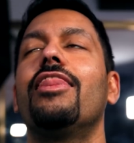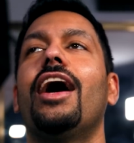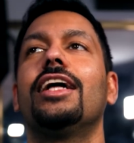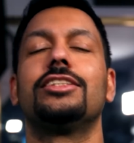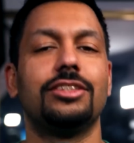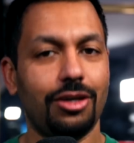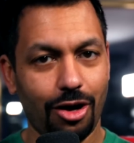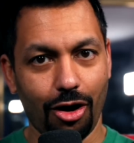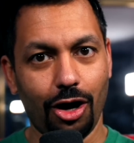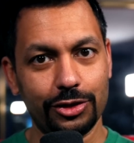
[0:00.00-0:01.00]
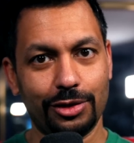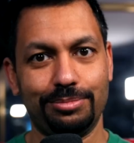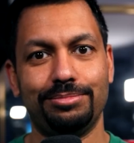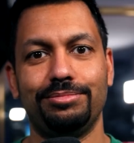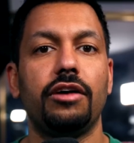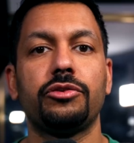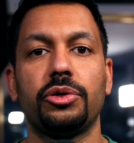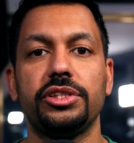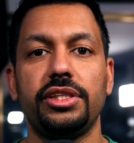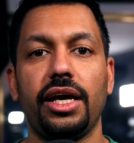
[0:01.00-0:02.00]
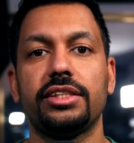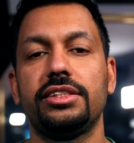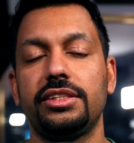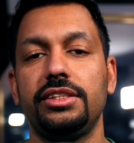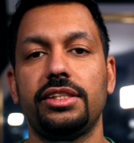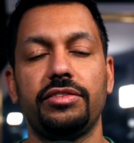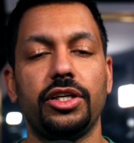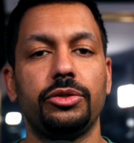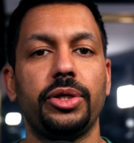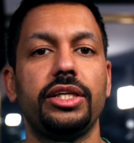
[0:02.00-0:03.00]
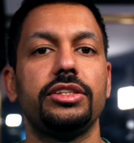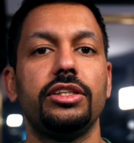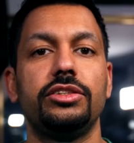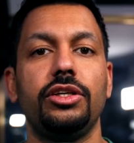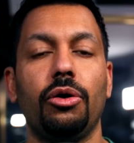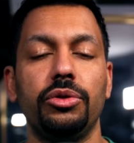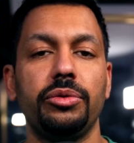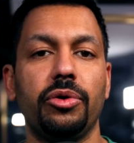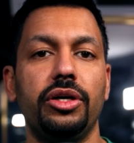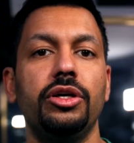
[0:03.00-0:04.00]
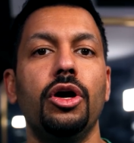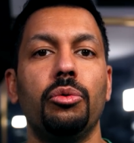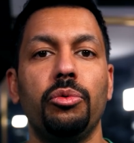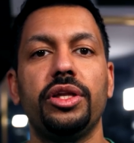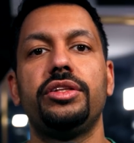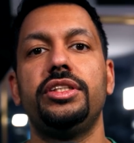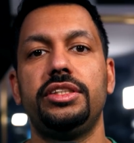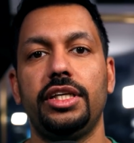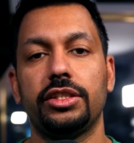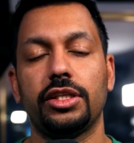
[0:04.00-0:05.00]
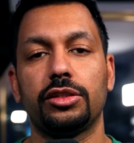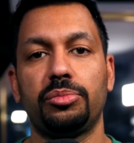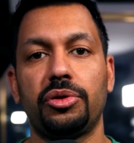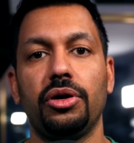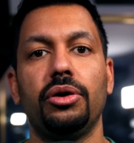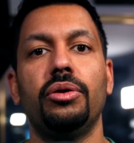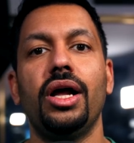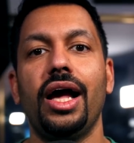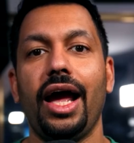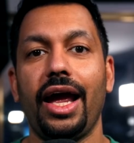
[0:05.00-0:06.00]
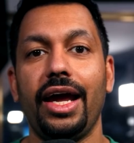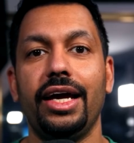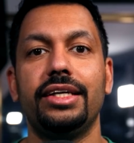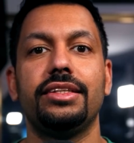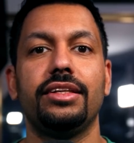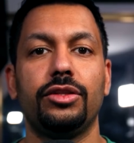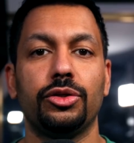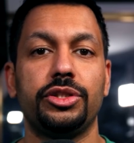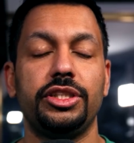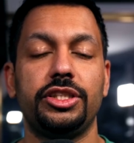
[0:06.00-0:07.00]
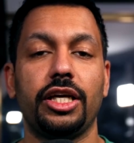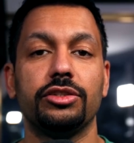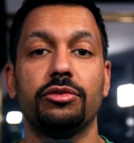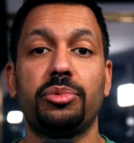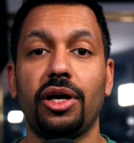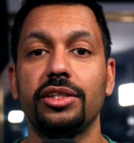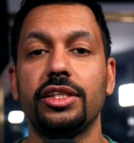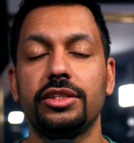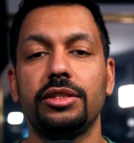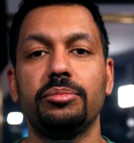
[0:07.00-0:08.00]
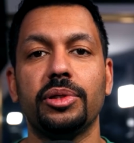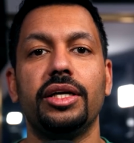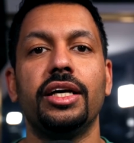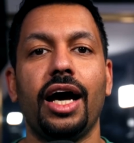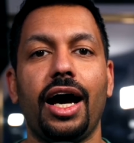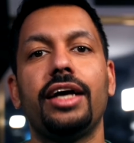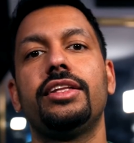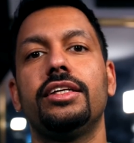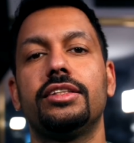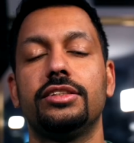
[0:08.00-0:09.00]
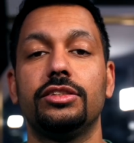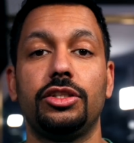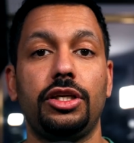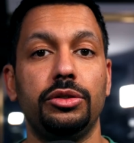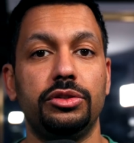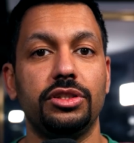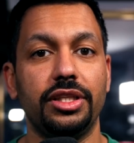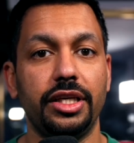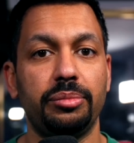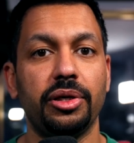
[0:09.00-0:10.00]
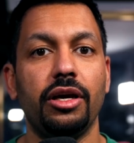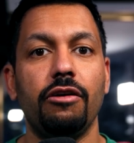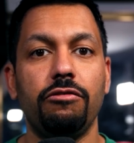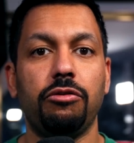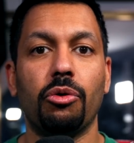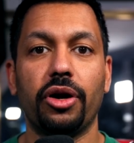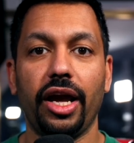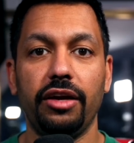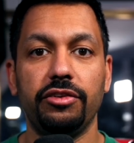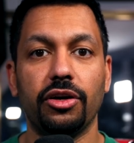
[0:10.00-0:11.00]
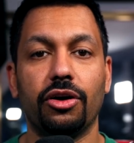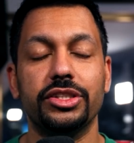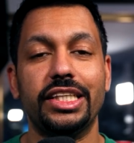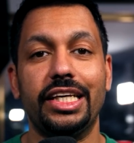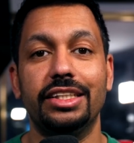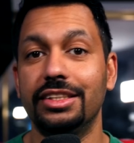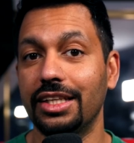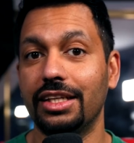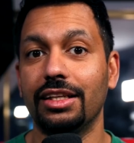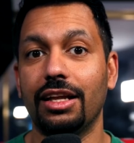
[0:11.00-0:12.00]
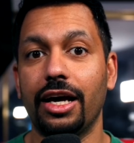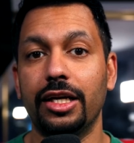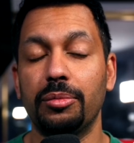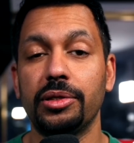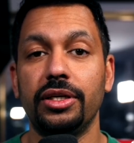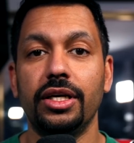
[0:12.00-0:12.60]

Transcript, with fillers: That's awesome. Of course, the X6700H is the only one with DTSX Pro and the 13 channels of processing, but I think this is a huge leap for AVRs in the Denon lineup.